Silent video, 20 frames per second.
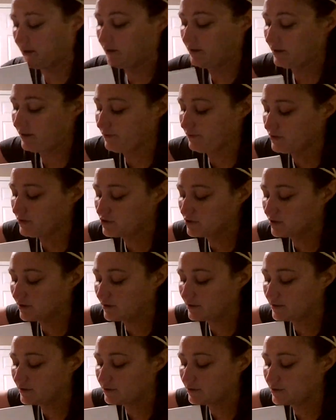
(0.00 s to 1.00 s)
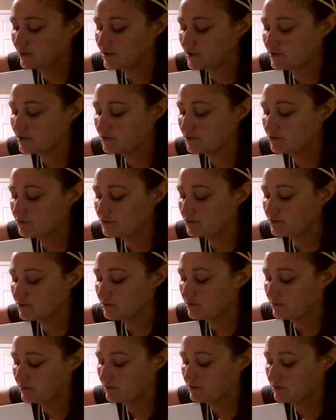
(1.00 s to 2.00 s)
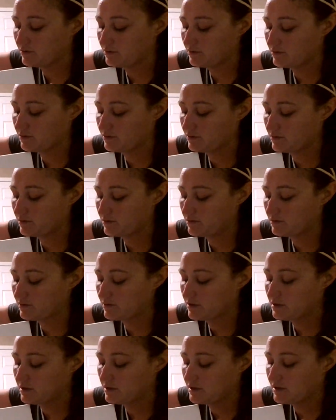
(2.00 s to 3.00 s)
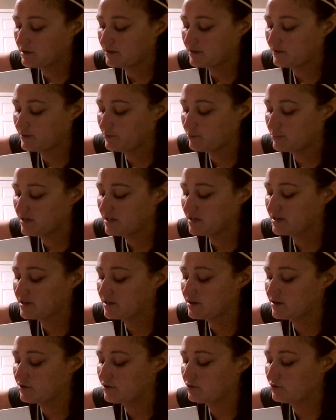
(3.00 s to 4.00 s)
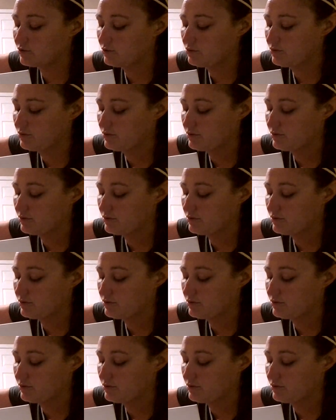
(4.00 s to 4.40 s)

If you draw little U's on the big U,